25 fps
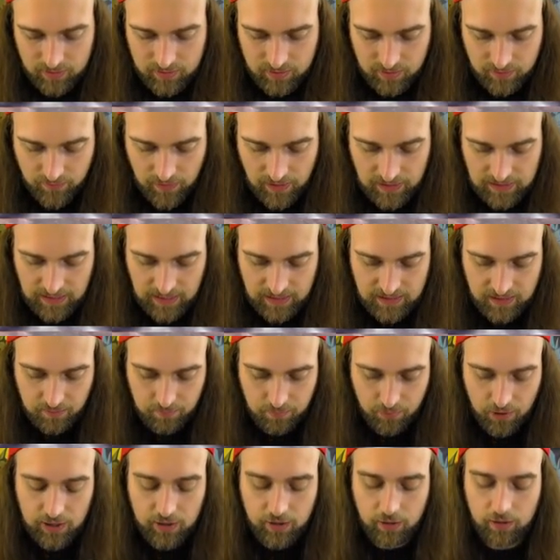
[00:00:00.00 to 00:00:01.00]
It's a
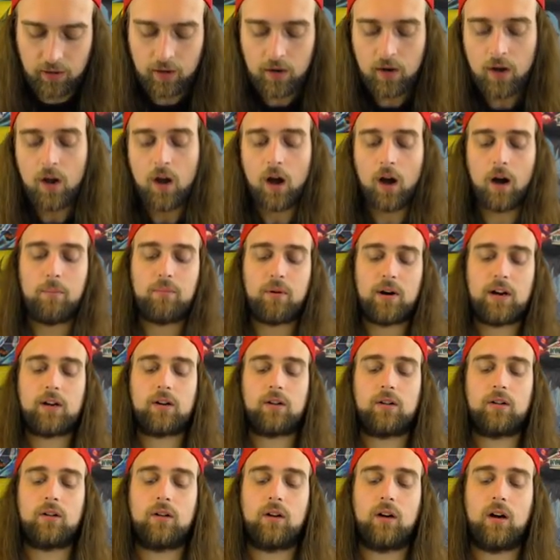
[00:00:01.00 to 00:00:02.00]
fantastic. Breaker, a
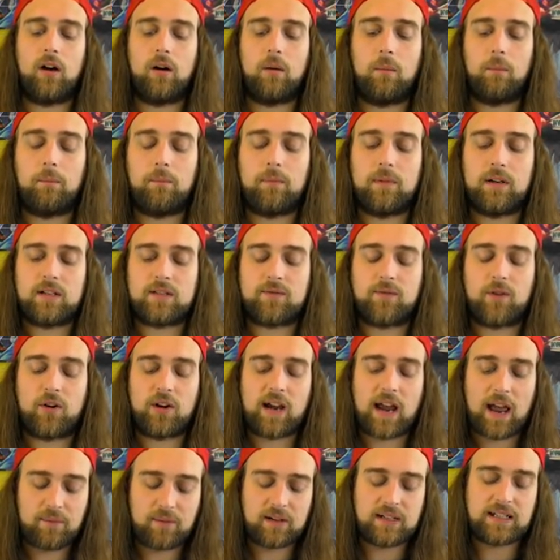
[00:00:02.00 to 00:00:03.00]
Breaker um, is
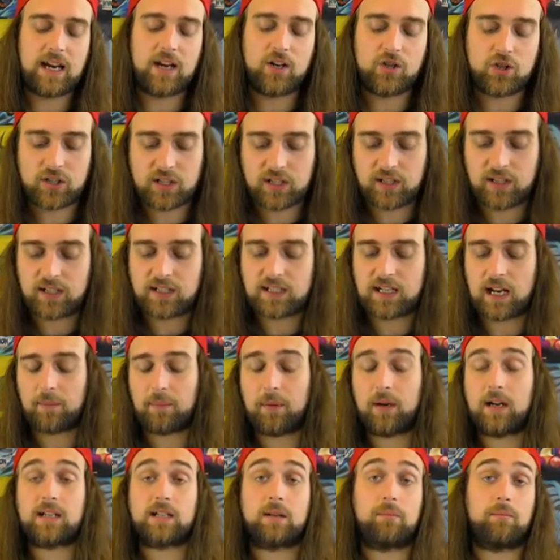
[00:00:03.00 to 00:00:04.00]
very advantageous in this deck
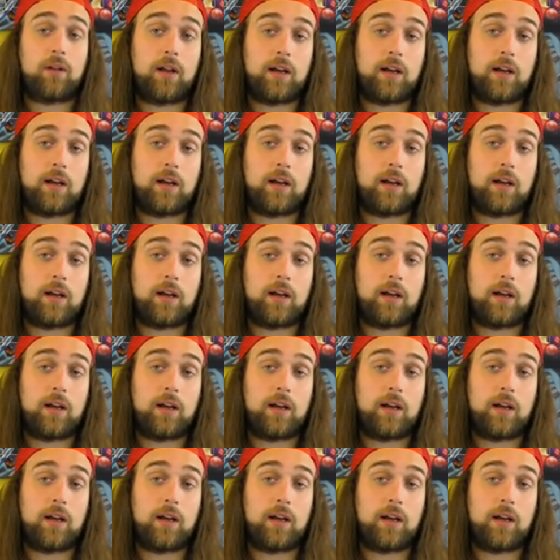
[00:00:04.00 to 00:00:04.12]
because I'm